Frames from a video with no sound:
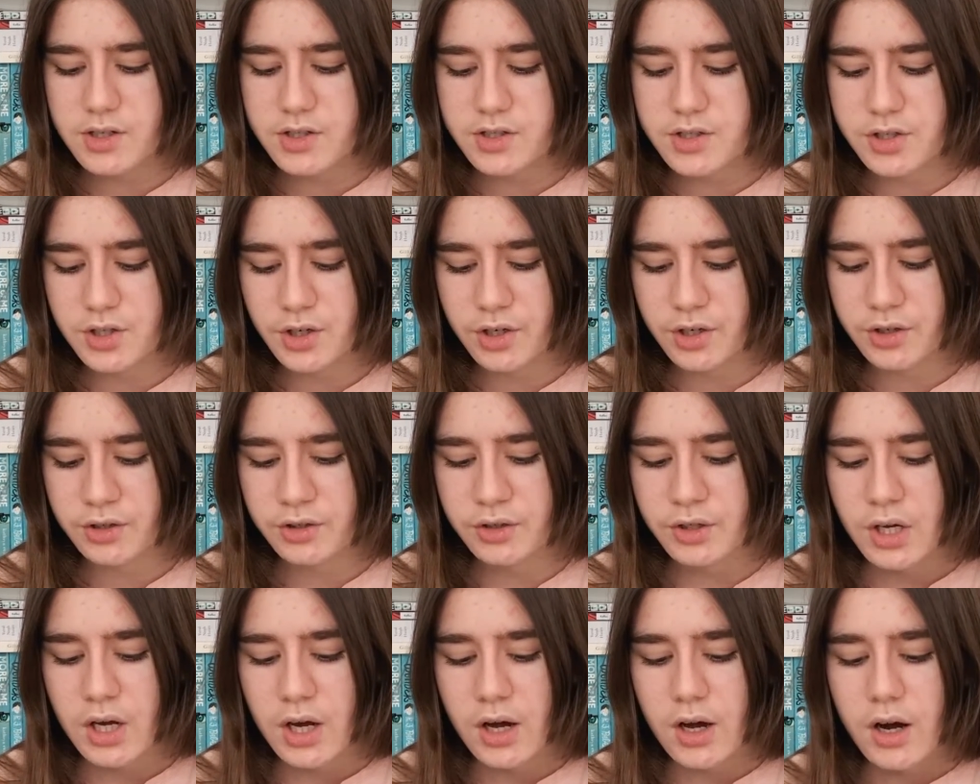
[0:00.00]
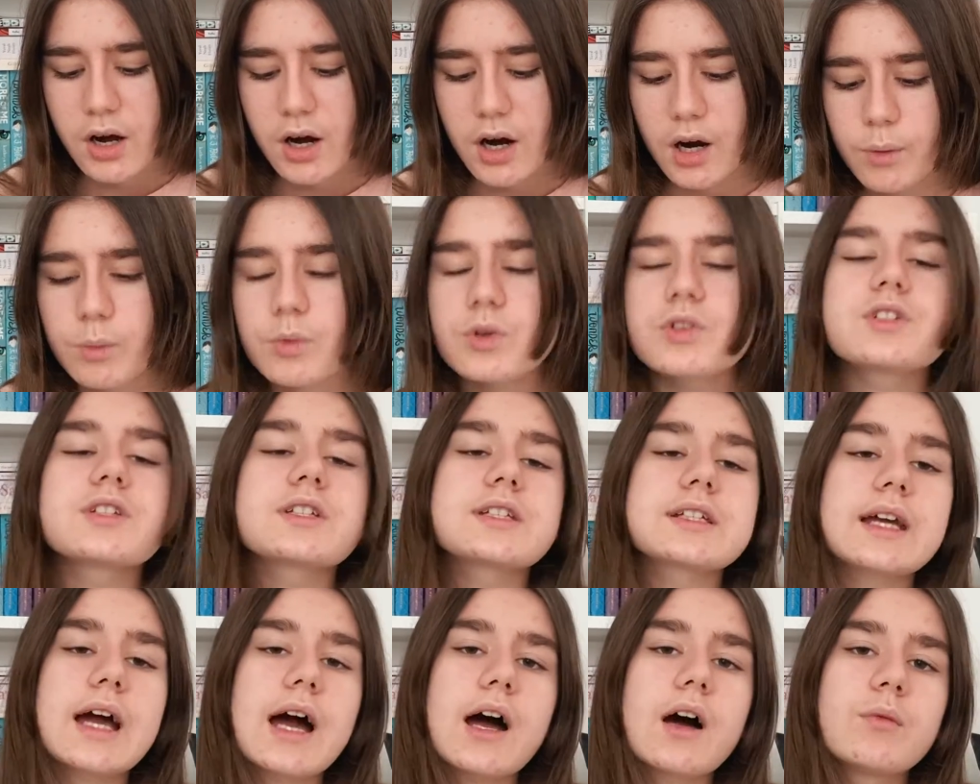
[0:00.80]
So I wanted
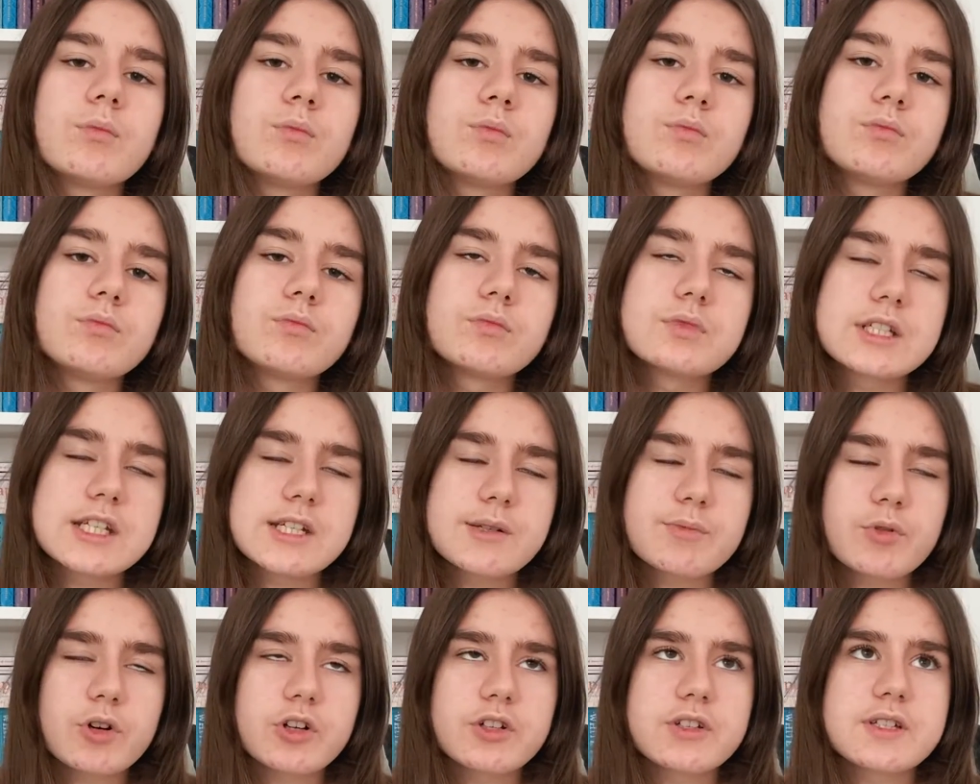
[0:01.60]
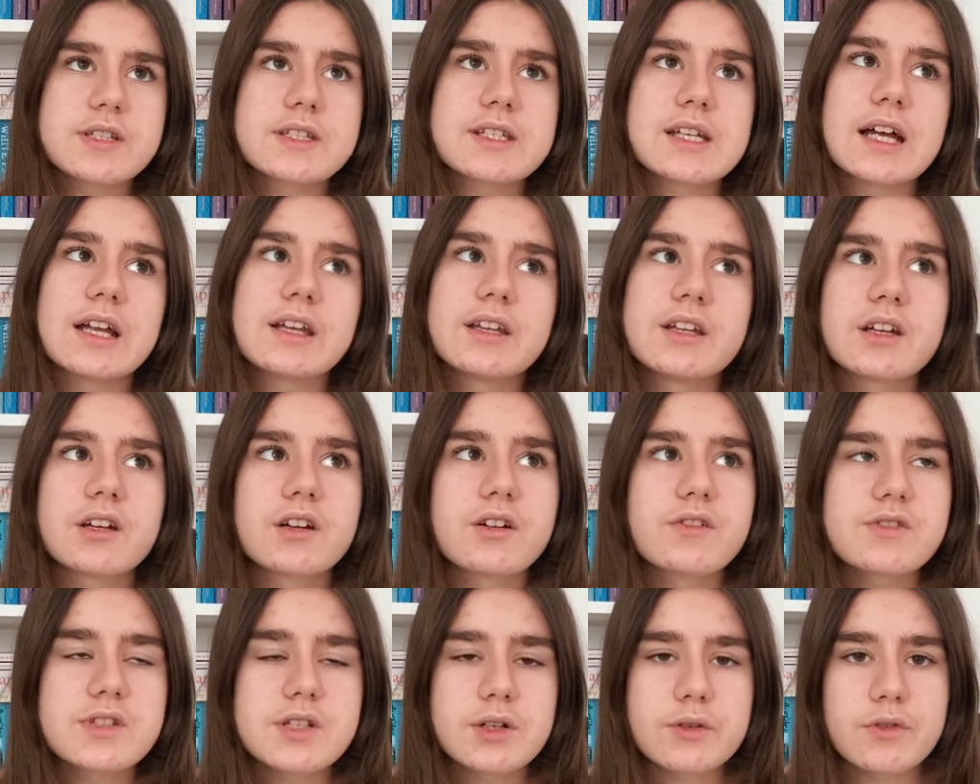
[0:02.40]
to get a deeper understanding
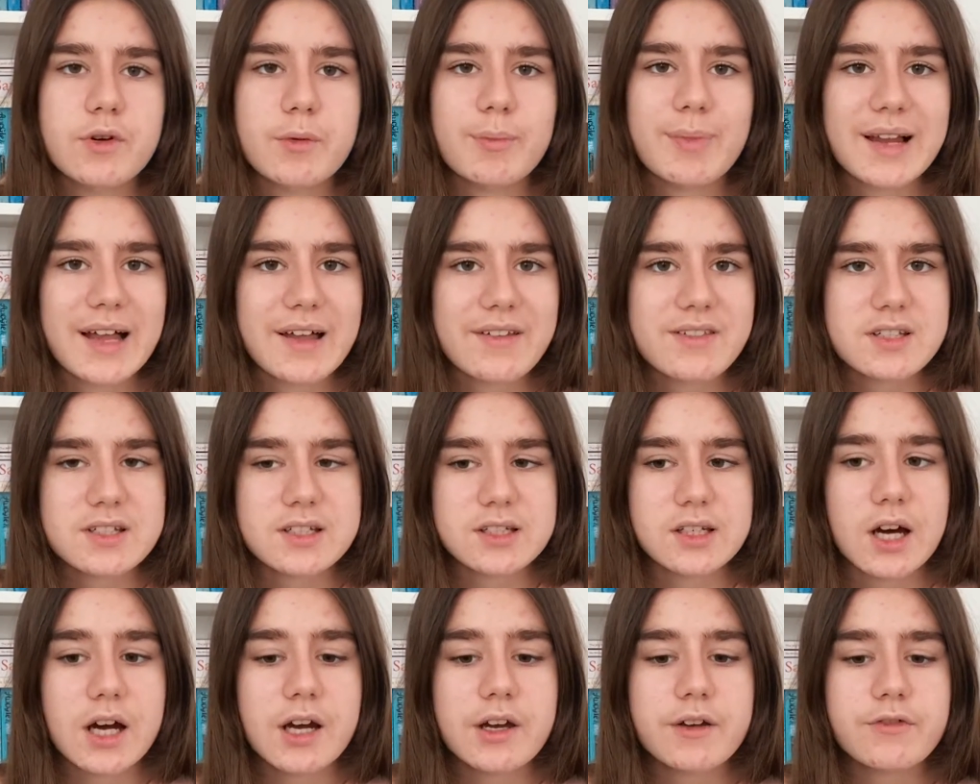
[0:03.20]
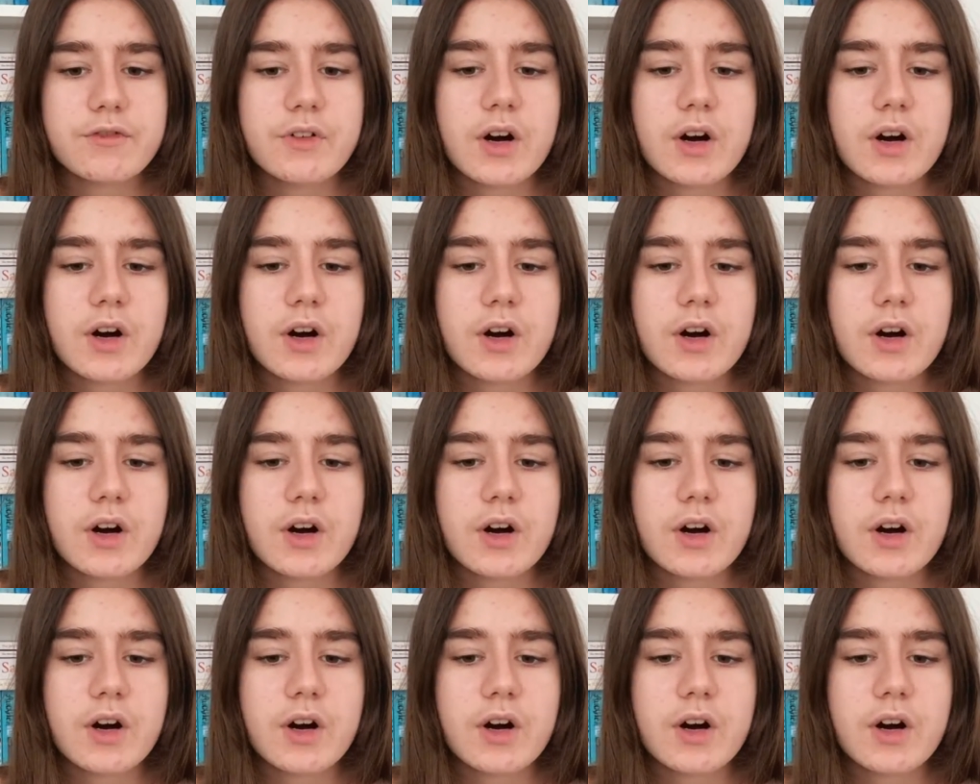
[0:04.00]
of Sylvia Plath's life.